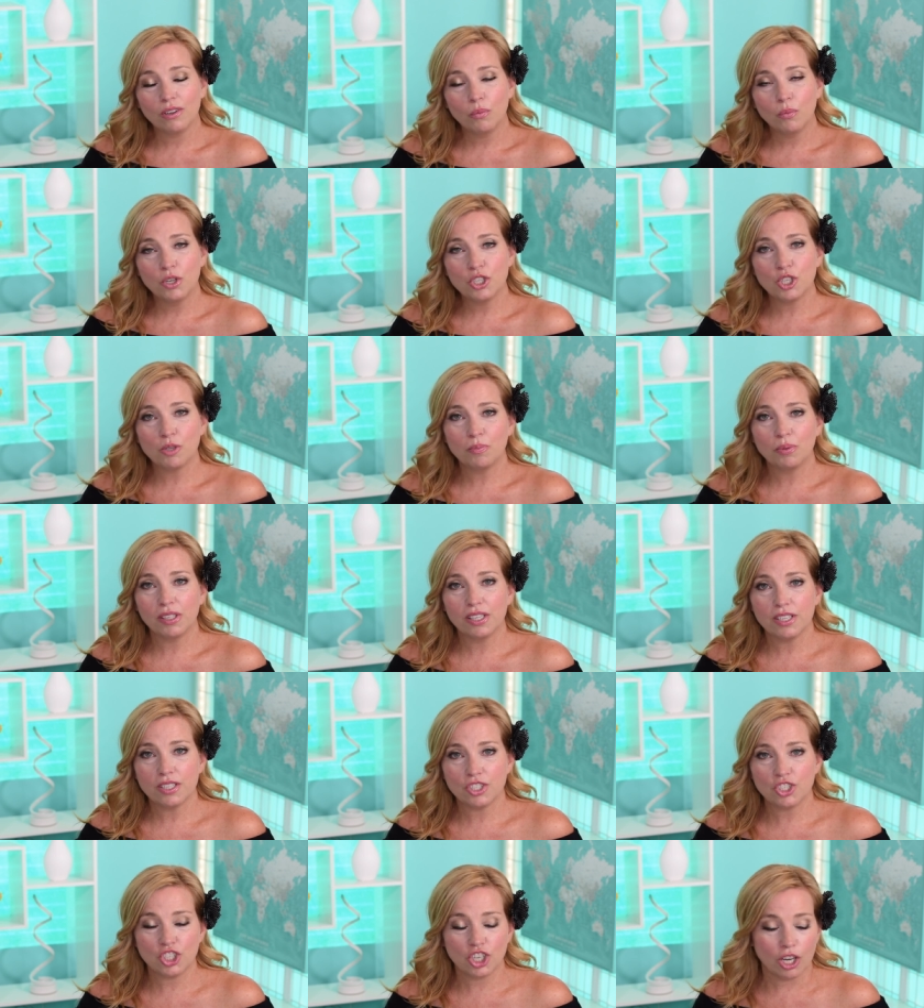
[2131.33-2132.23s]
Would you
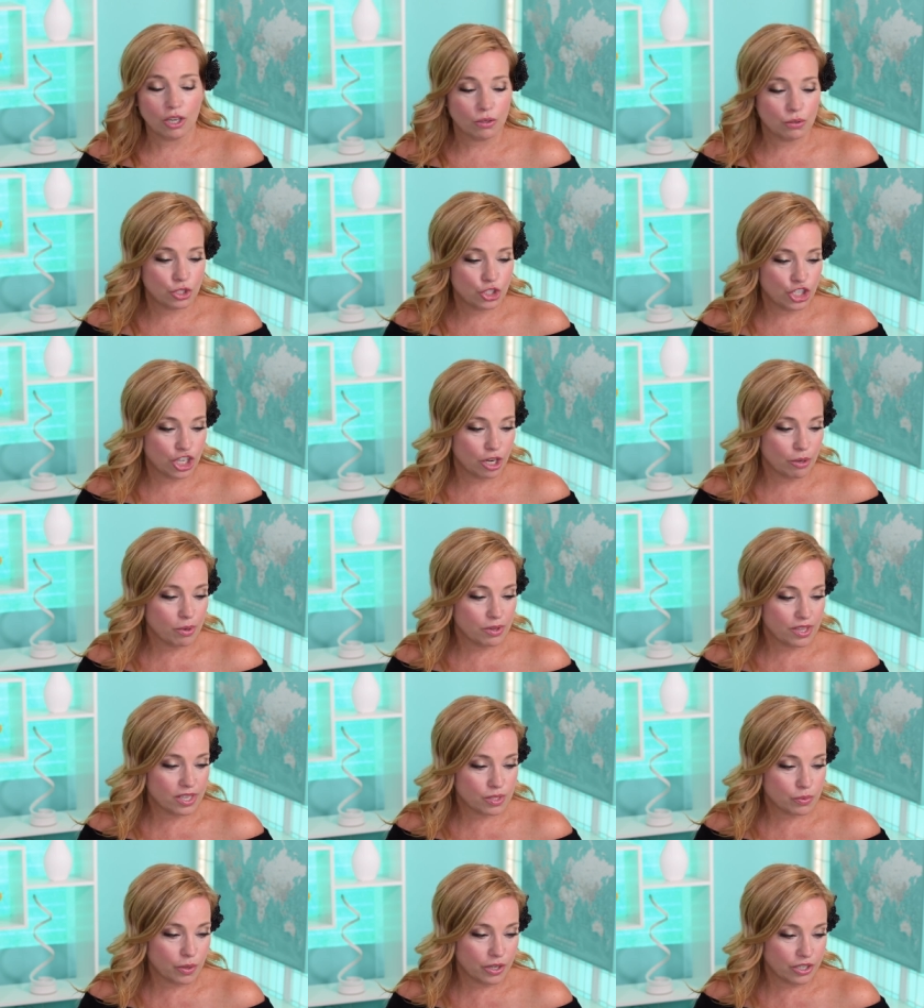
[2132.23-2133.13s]
please, Joe, share with
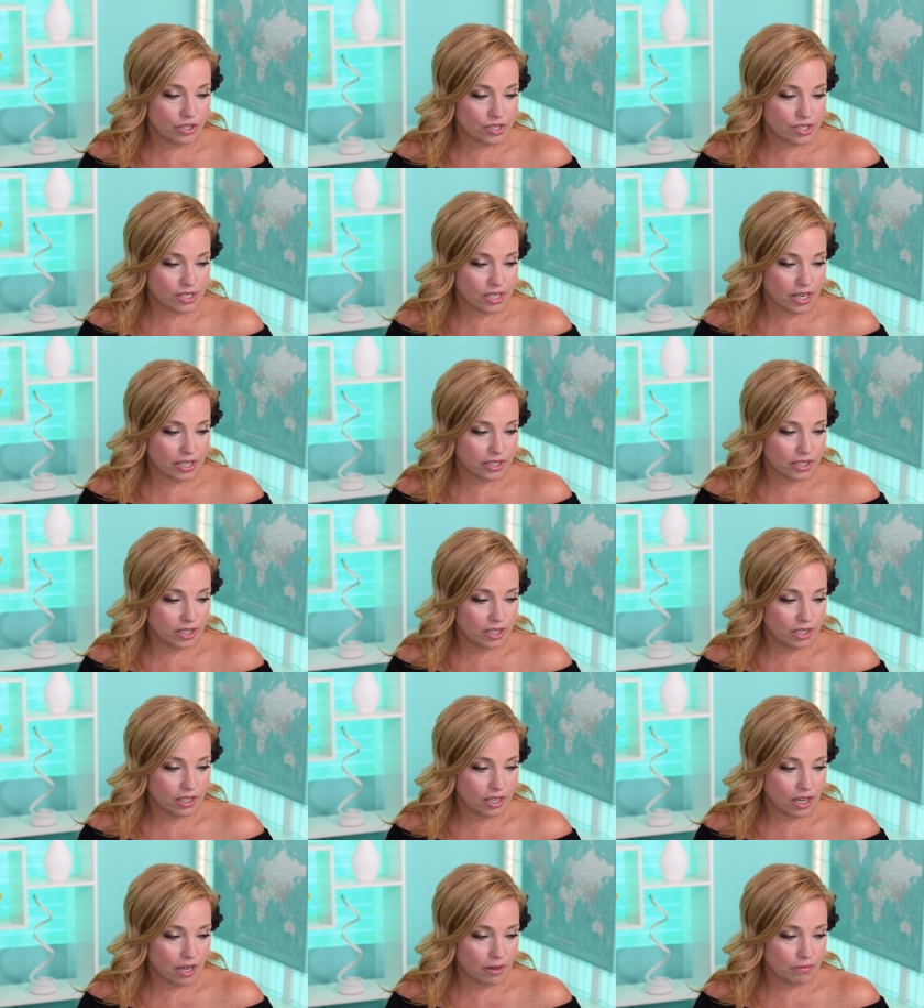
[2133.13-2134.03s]
us what you're
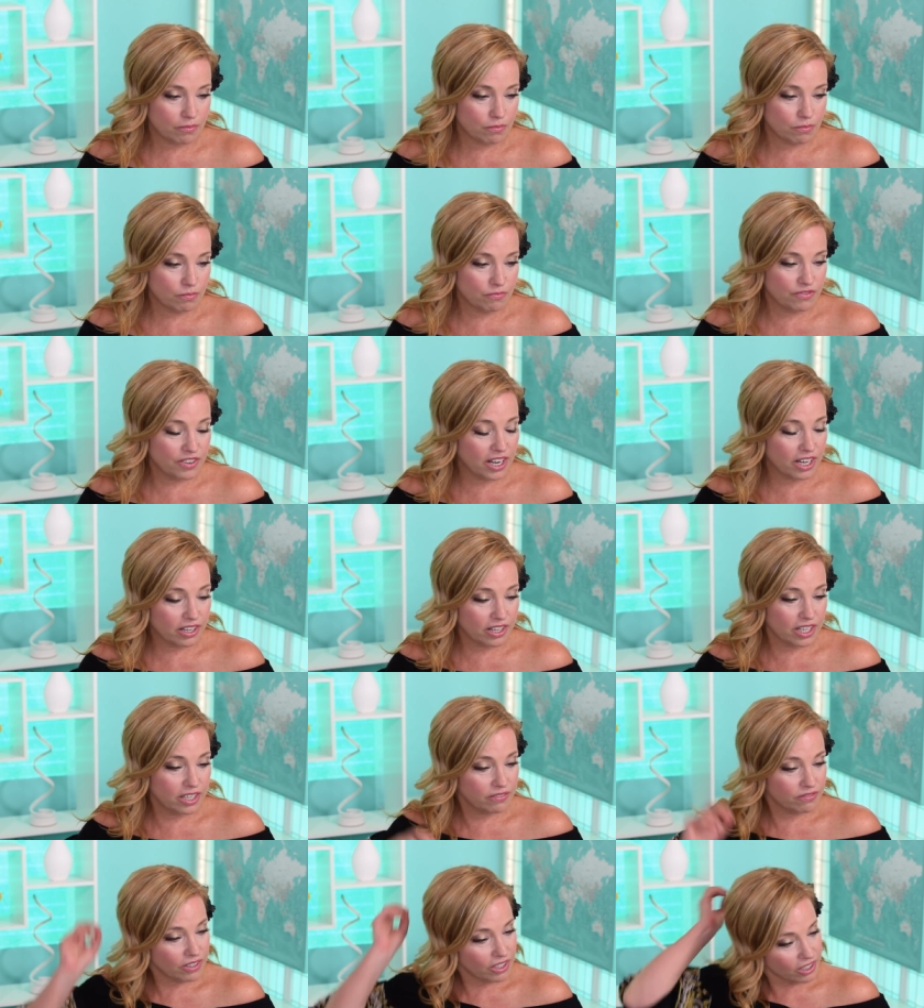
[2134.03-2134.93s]
studying? I'm
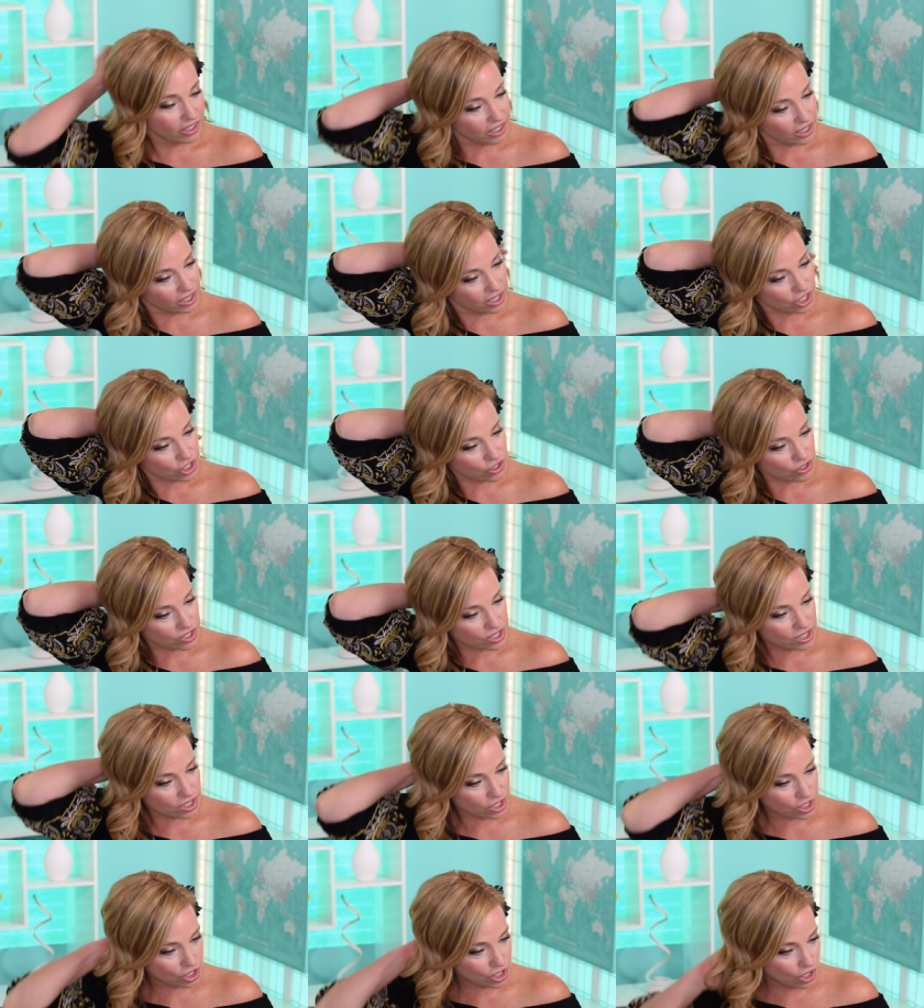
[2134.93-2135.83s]
very, very
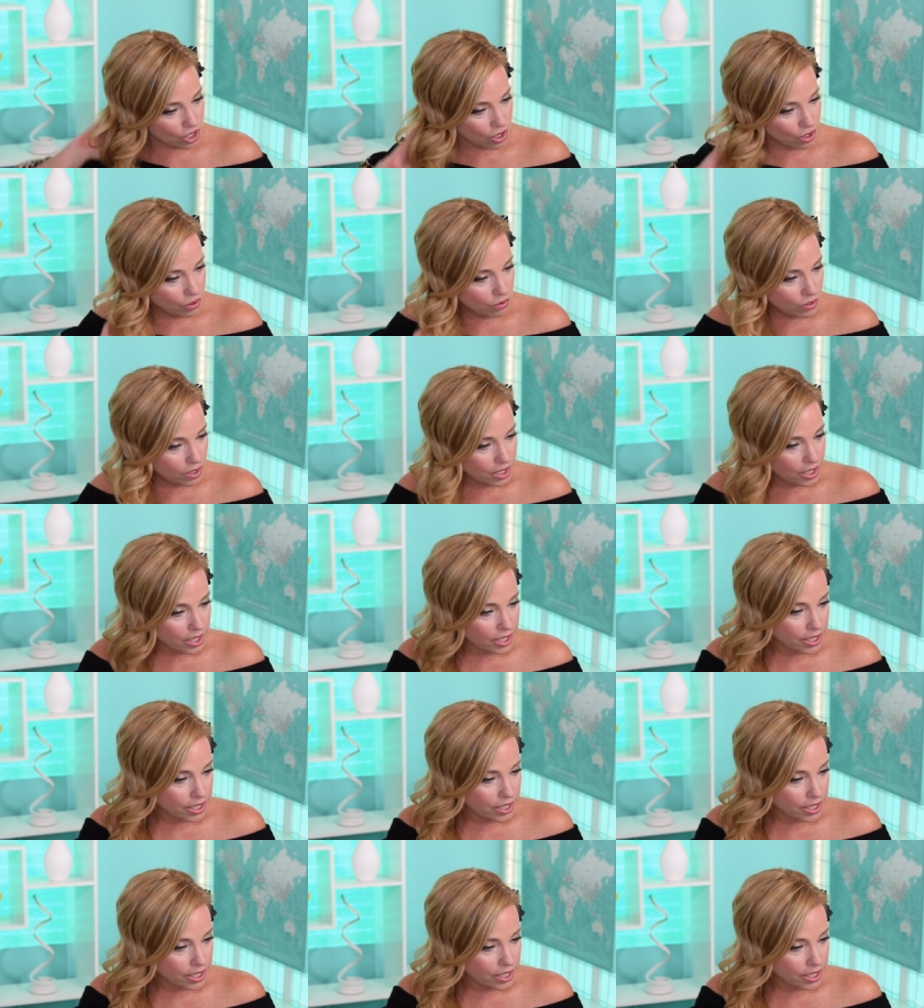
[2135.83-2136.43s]
interested to know.